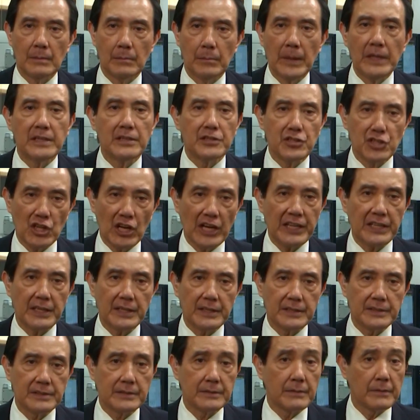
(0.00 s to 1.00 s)
Mainland
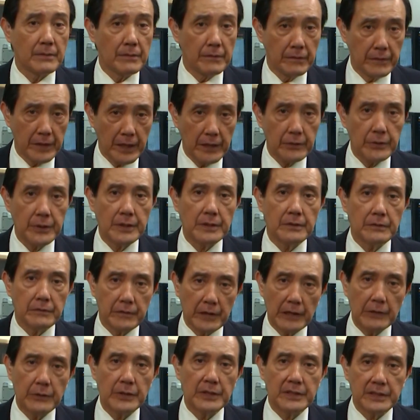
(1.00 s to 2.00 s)
China is very,
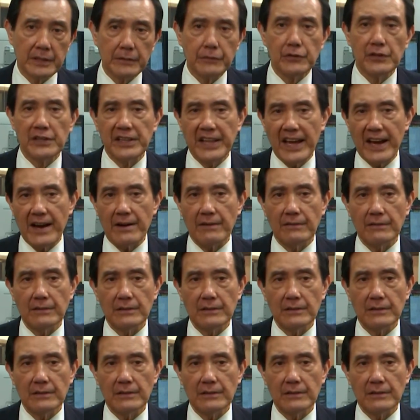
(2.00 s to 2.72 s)
very different now.